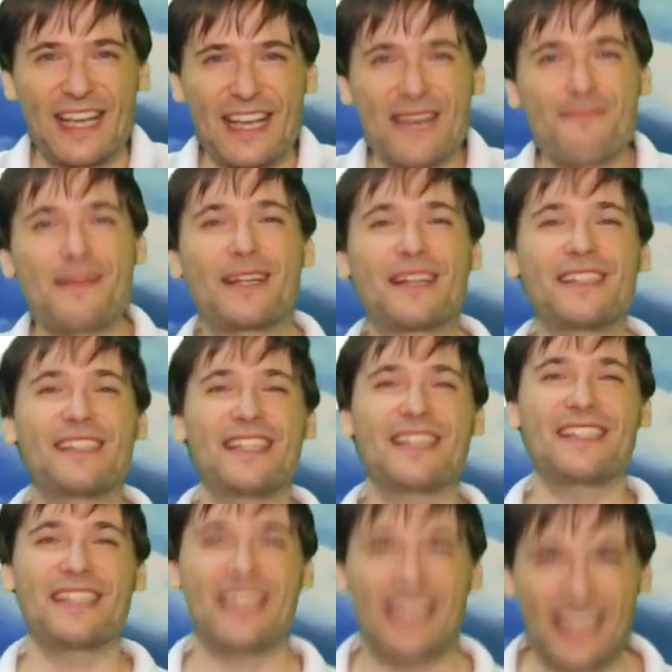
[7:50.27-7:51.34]
because this
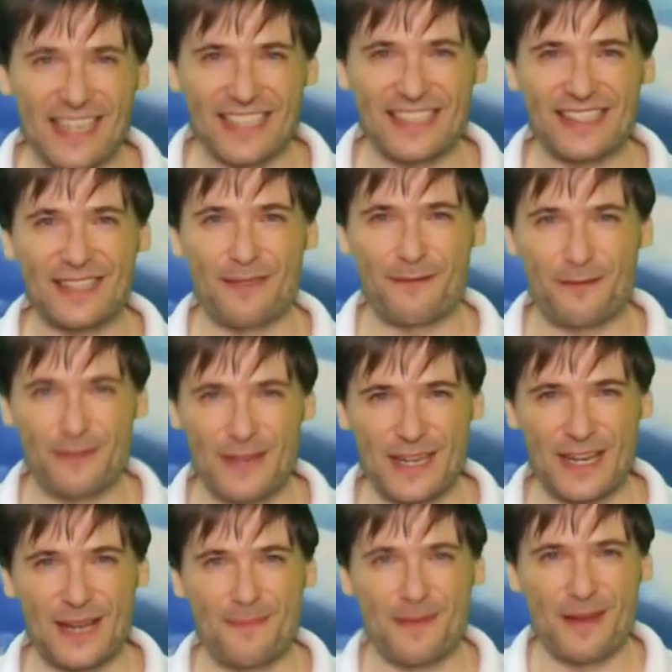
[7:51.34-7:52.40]
is the
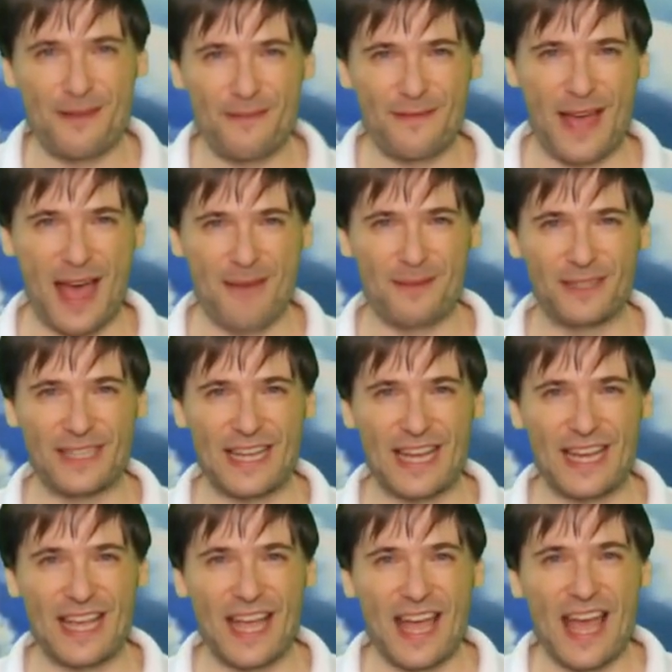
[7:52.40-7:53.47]
Freedom Family.
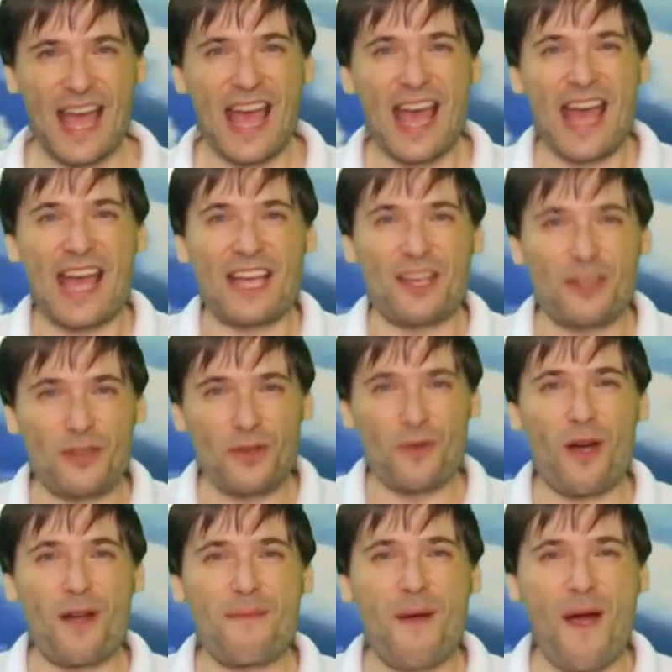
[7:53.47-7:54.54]
You
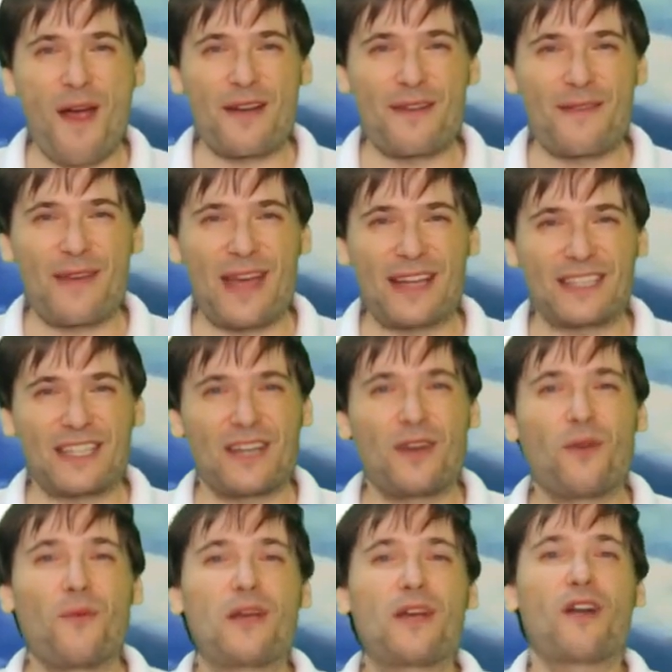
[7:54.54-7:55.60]
are part of it,
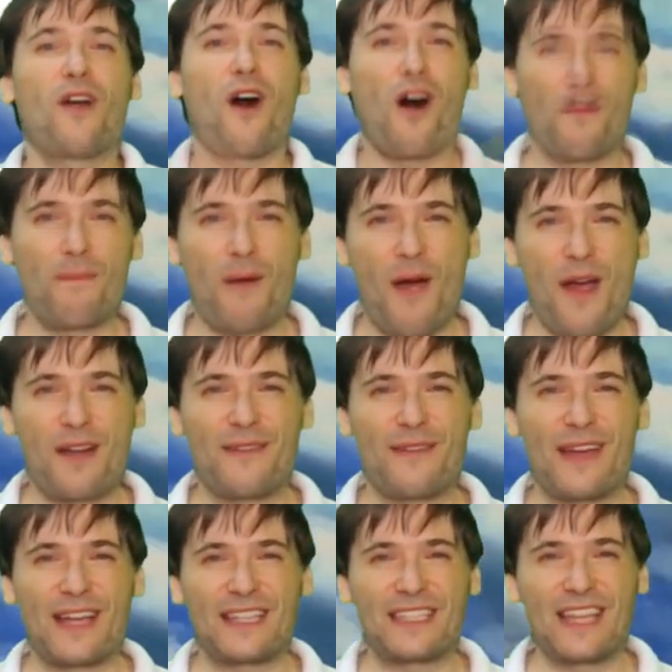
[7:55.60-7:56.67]
we are all part of it,